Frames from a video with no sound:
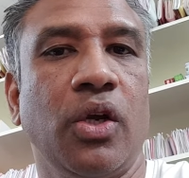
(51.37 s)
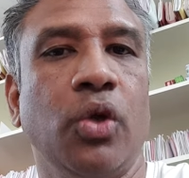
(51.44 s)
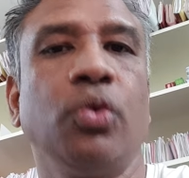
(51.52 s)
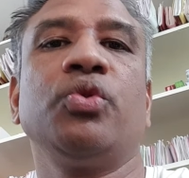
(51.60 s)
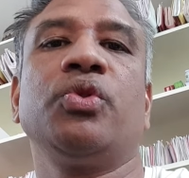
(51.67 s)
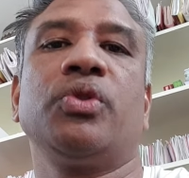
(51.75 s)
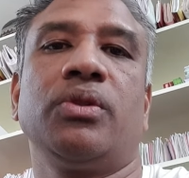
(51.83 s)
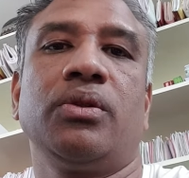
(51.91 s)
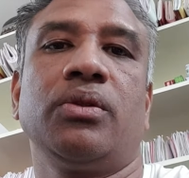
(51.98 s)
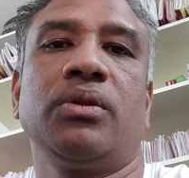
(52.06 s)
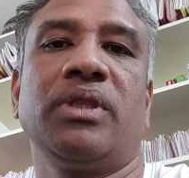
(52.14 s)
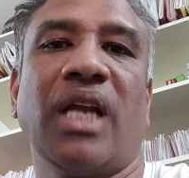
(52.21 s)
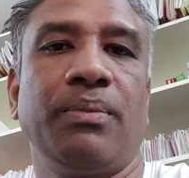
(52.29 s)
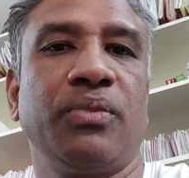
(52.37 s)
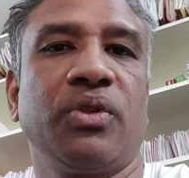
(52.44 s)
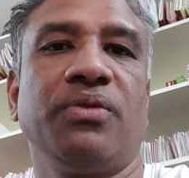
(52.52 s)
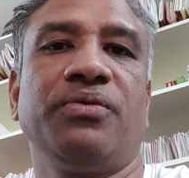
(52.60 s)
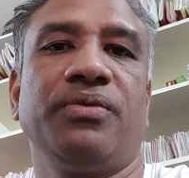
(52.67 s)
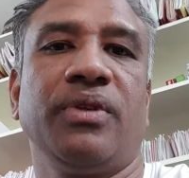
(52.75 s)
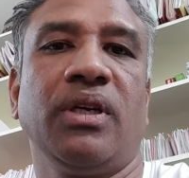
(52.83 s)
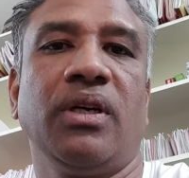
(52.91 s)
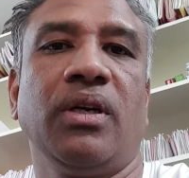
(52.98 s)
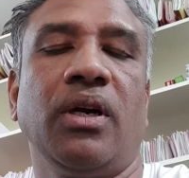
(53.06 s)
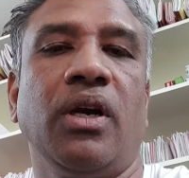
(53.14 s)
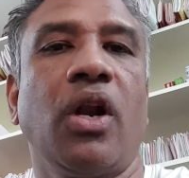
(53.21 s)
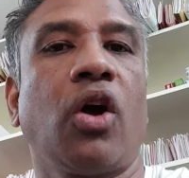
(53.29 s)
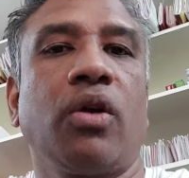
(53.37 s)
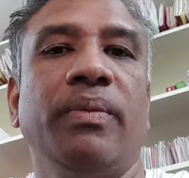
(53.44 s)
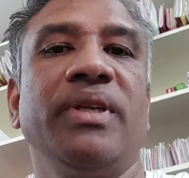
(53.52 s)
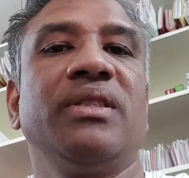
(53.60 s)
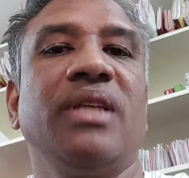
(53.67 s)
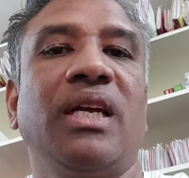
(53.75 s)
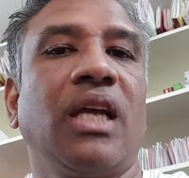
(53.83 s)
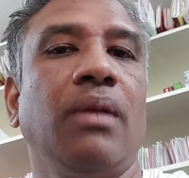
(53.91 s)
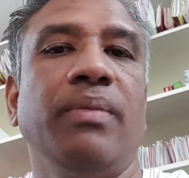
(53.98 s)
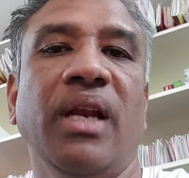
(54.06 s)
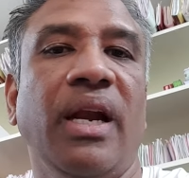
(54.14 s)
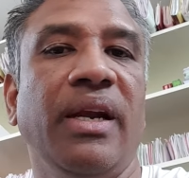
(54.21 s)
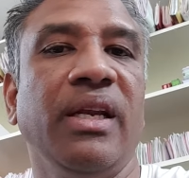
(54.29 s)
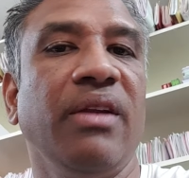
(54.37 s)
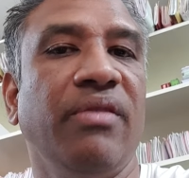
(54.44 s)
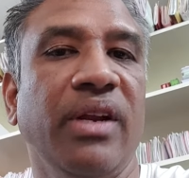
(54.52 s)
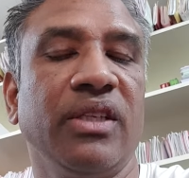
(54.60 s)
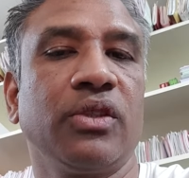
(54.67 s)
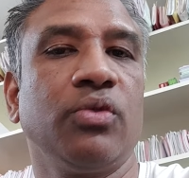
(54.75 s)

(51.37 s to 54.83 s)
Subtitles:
two types of documents that can be led in evidence.